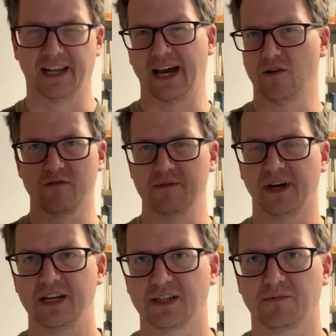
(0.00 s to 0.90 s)
like that. Or it
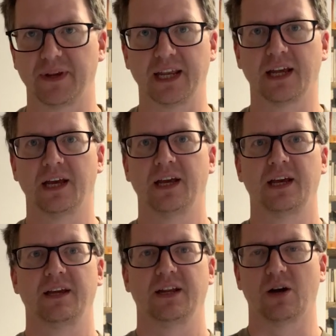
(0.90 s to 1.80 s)
might just be,
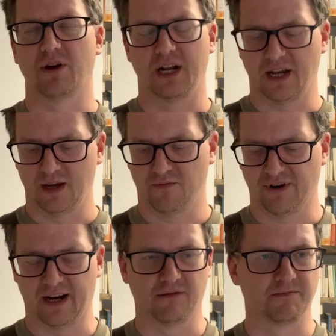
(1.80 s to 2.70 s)
you know, a light
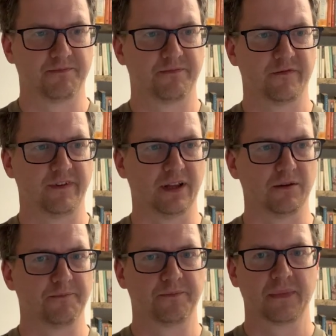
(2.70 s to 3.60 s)
brown fill.